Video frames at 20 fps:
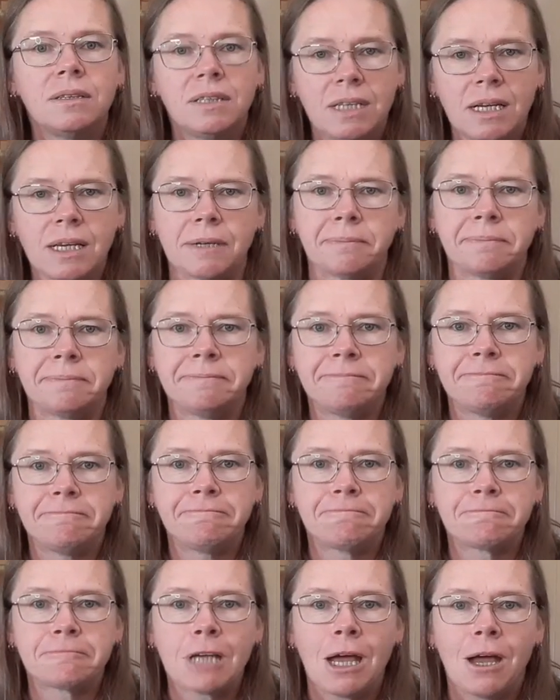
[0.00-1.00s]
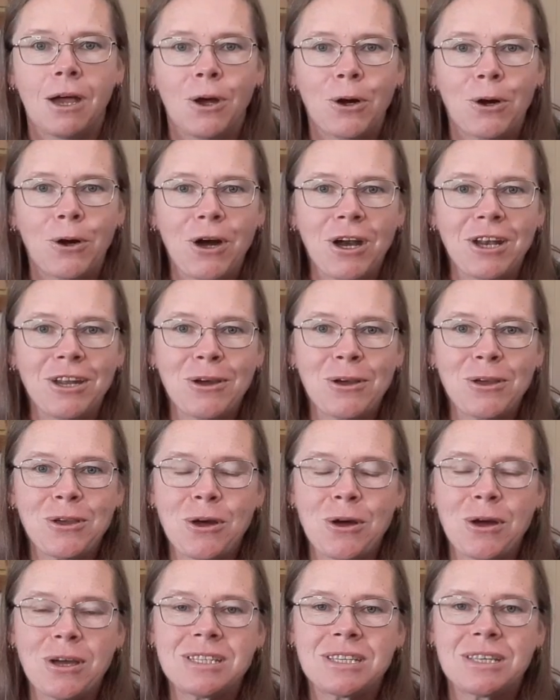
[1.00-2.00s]
Yeah. Alrighty
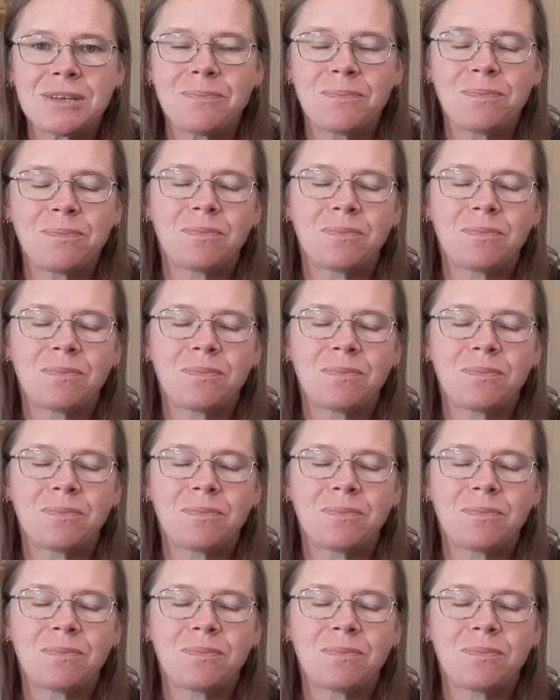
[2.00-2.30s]
guys,